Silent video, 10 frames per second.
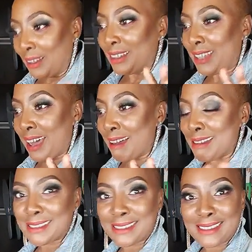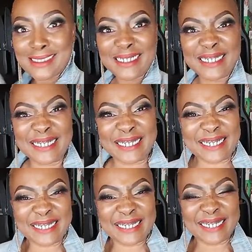Yes.
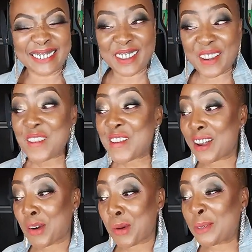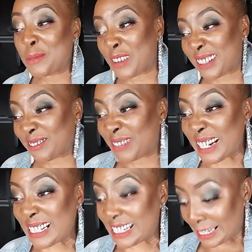All right, are we re
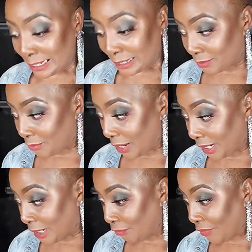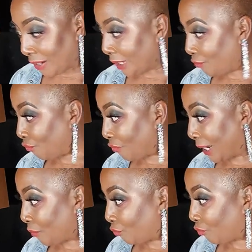ready to eat? Ready, ready,
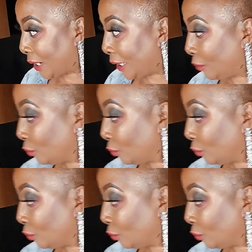ready, ready?